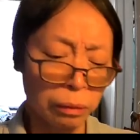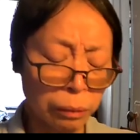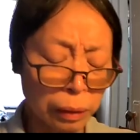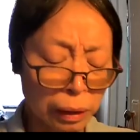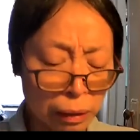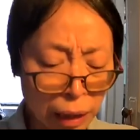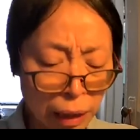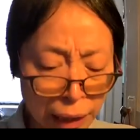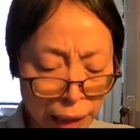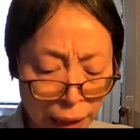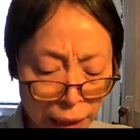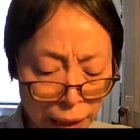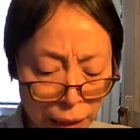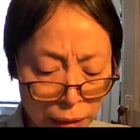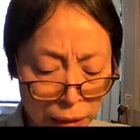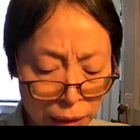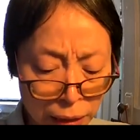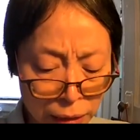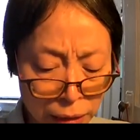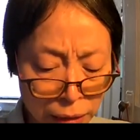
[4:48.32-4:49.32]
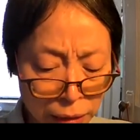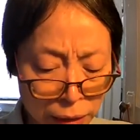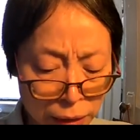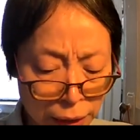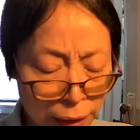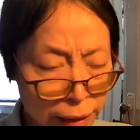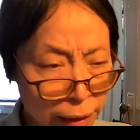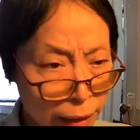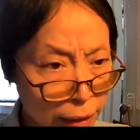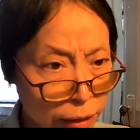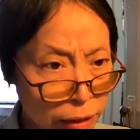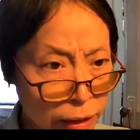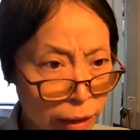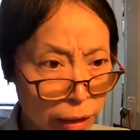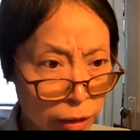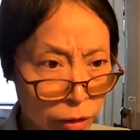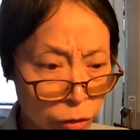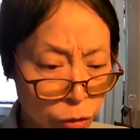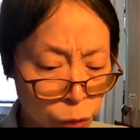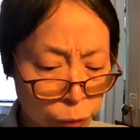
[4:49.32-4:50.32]
Well, I did
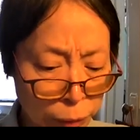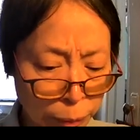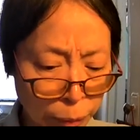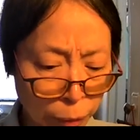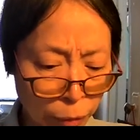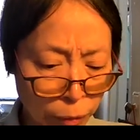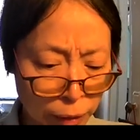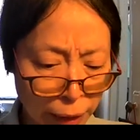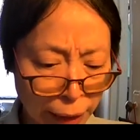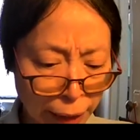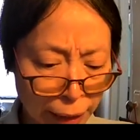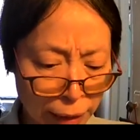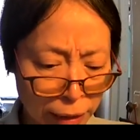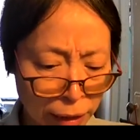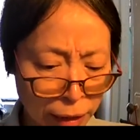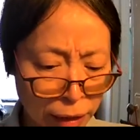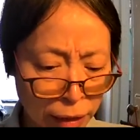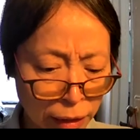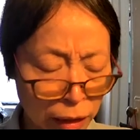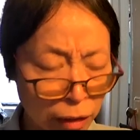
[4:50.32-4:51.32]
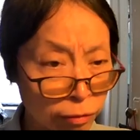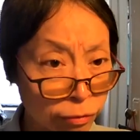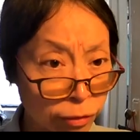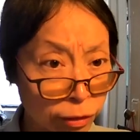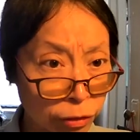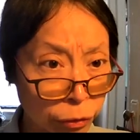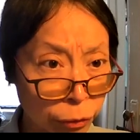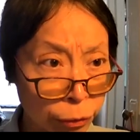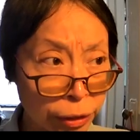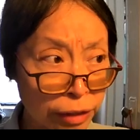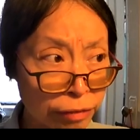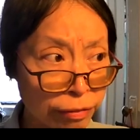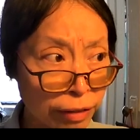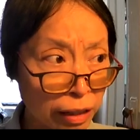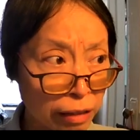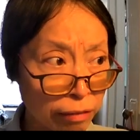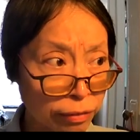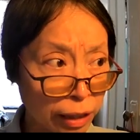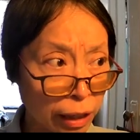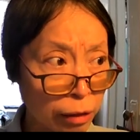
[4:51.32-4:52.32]
see a news report that of the
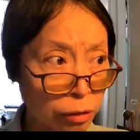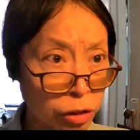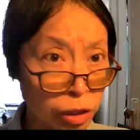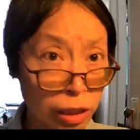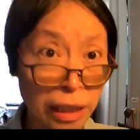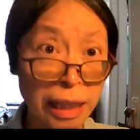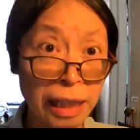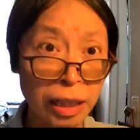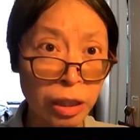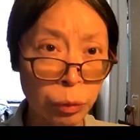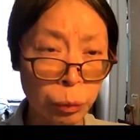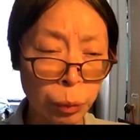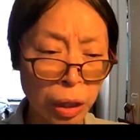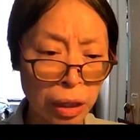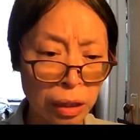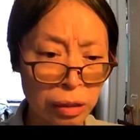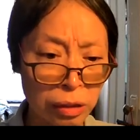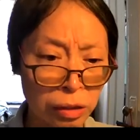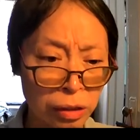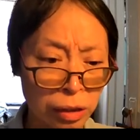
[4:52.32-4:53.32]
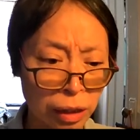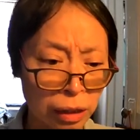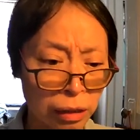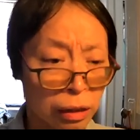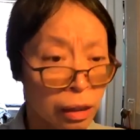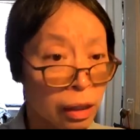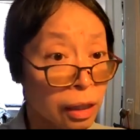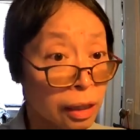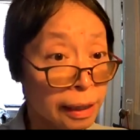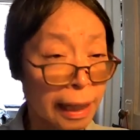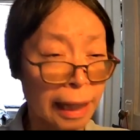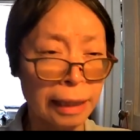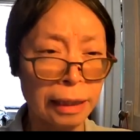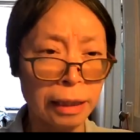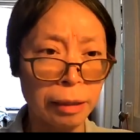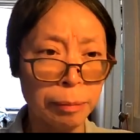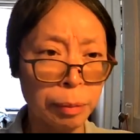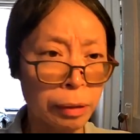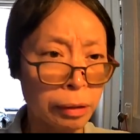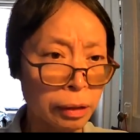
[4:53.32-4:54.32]
35,000 hit and runs that
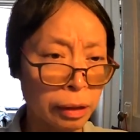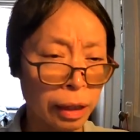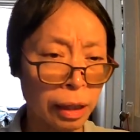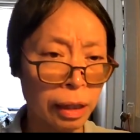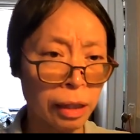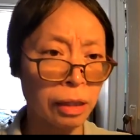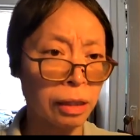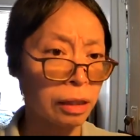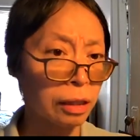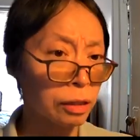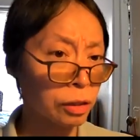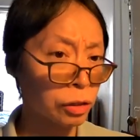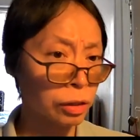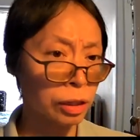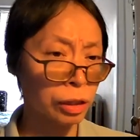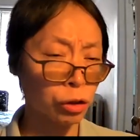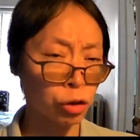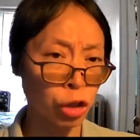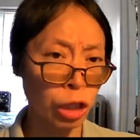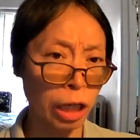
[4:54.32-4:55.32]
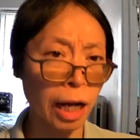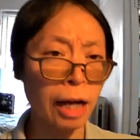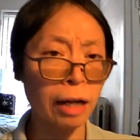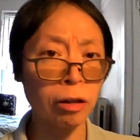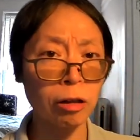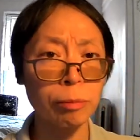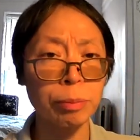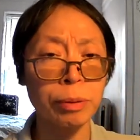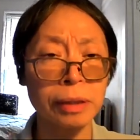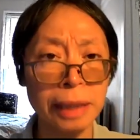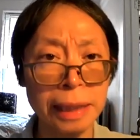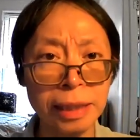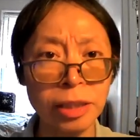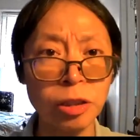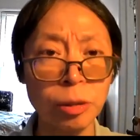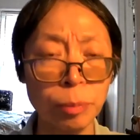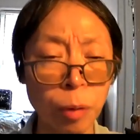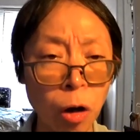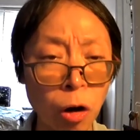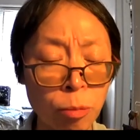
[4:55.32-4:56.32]
the Chicago
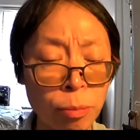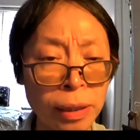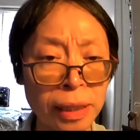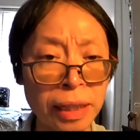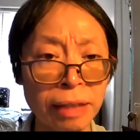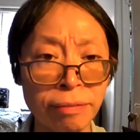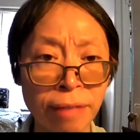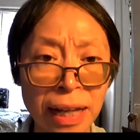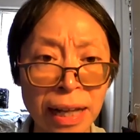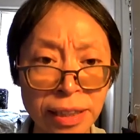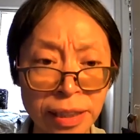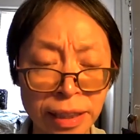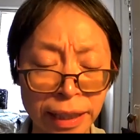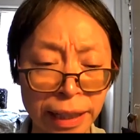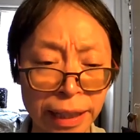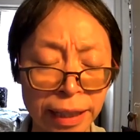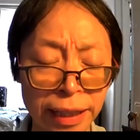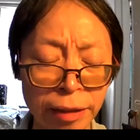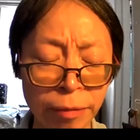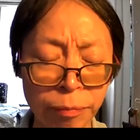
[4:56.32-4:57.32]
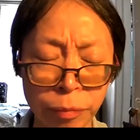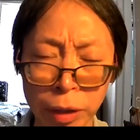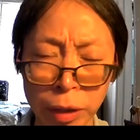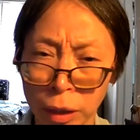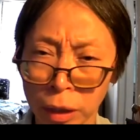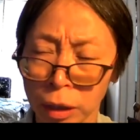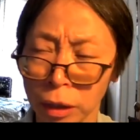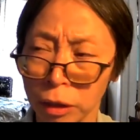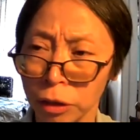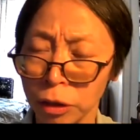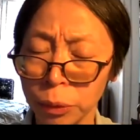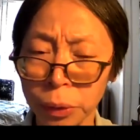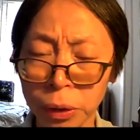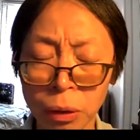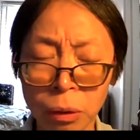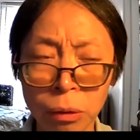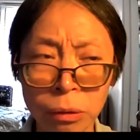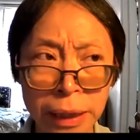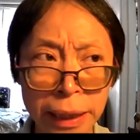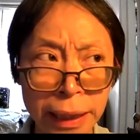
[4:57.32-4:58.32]
Police Department investigated, there
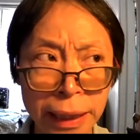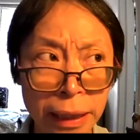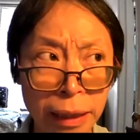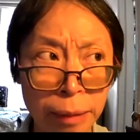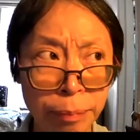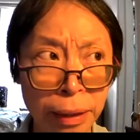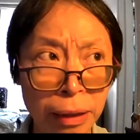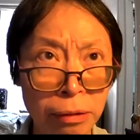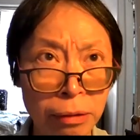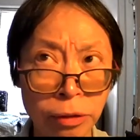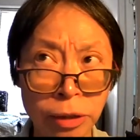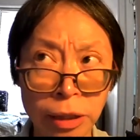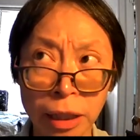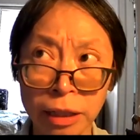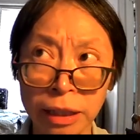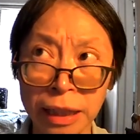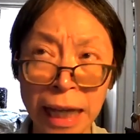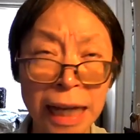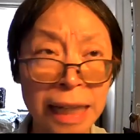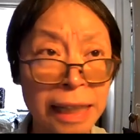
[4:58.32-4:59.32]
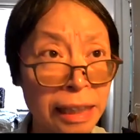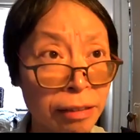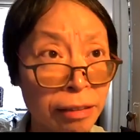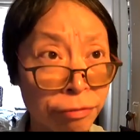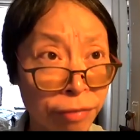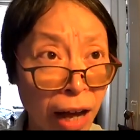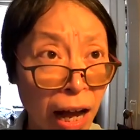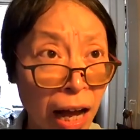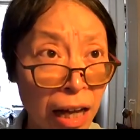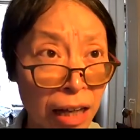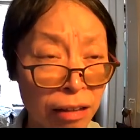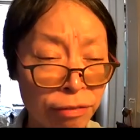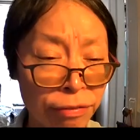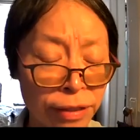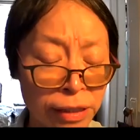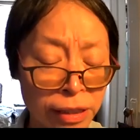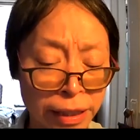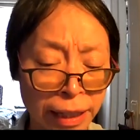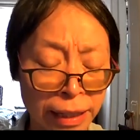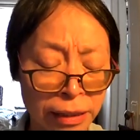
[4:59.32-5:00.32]
were only about 95